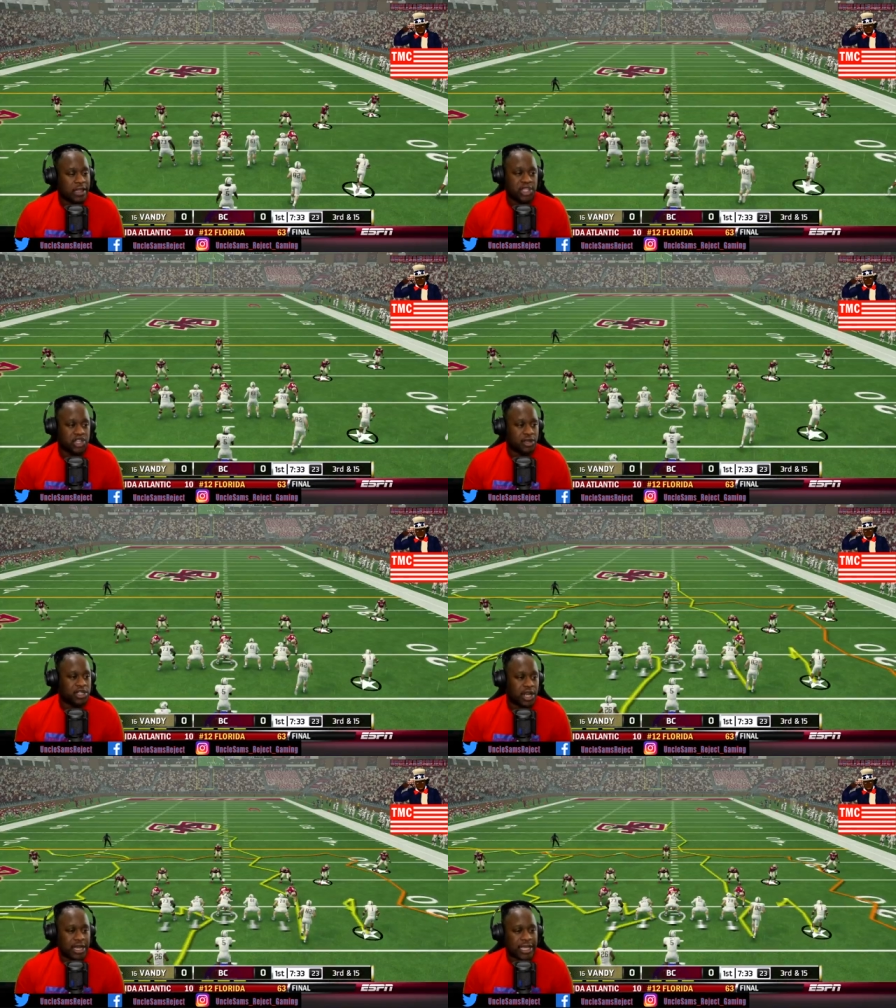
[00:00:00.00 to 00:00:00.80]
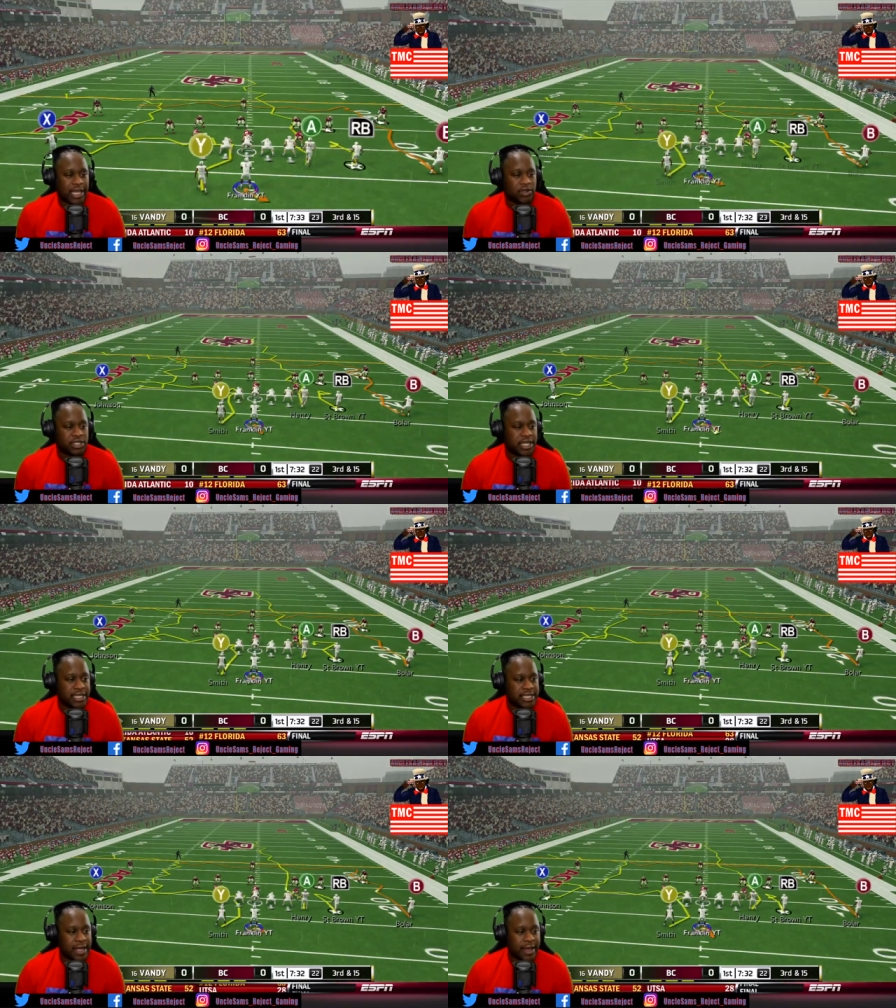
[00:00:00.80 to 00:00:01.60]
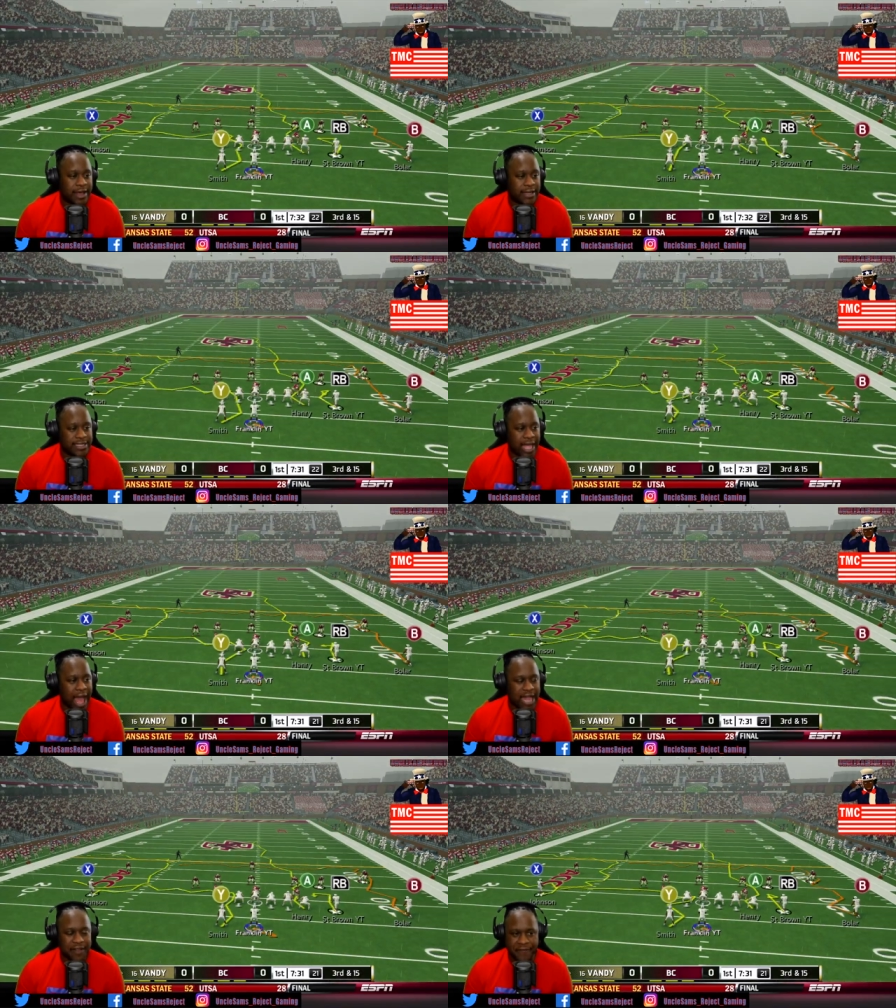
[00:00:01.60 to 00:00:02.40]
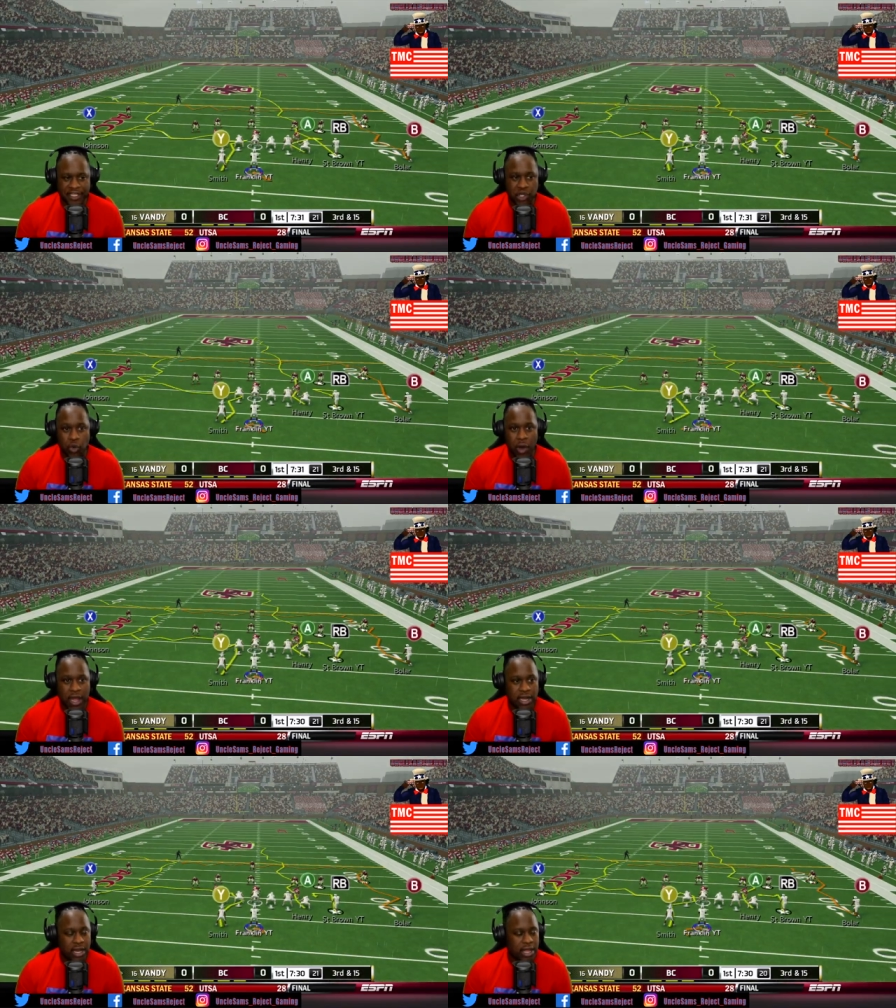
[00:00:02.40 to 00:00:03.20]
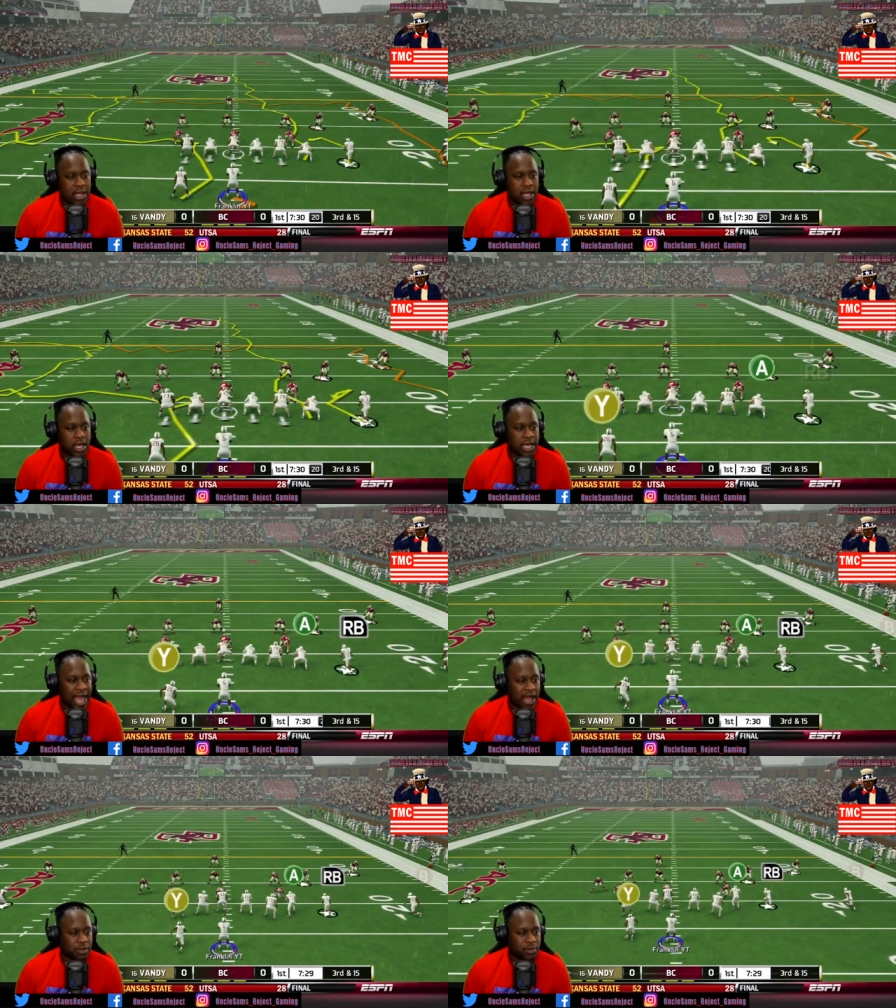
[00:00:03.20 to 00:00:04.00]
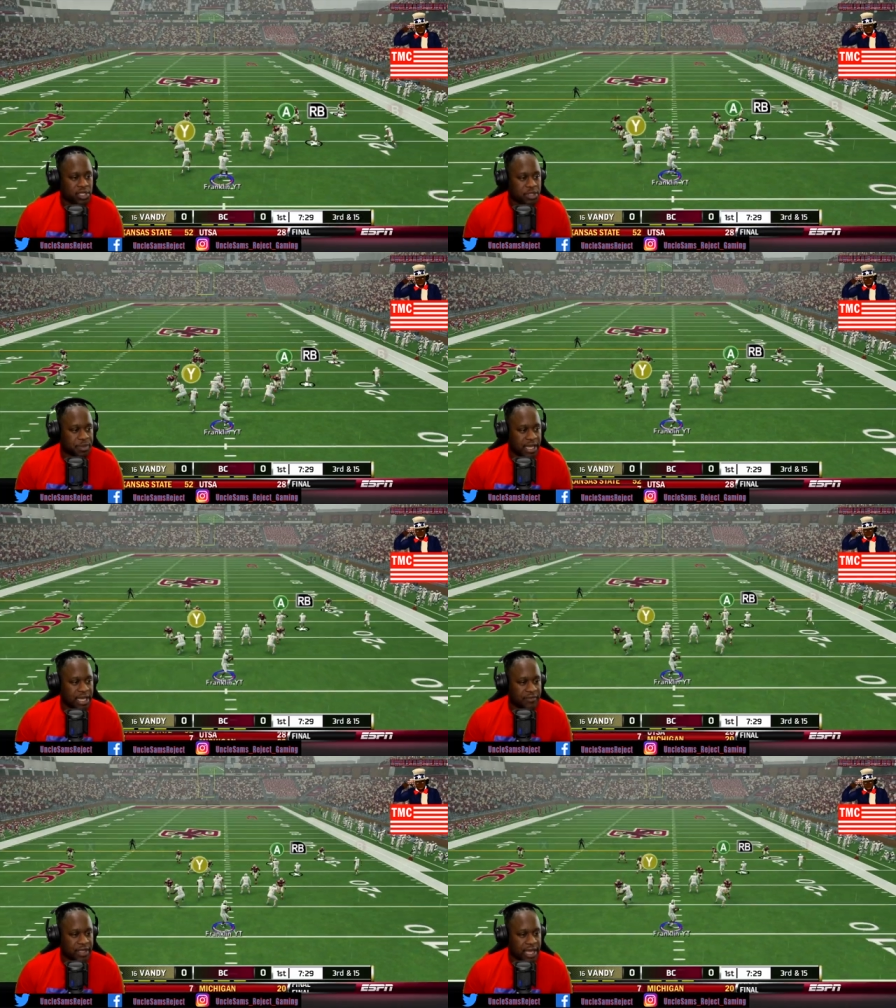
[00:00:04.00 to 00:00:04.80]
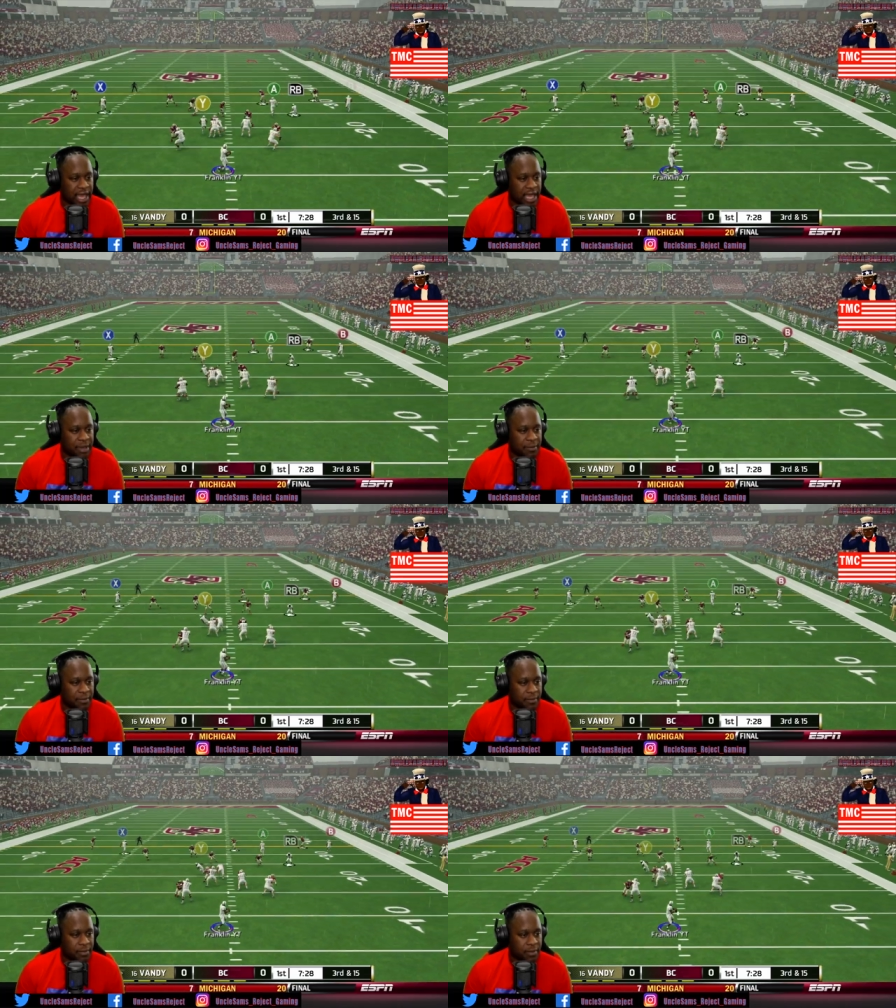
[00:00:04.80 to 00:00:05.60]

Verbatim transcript: Franklin Jr. trying to get used to this uh, this high Division One caliber speed of the game.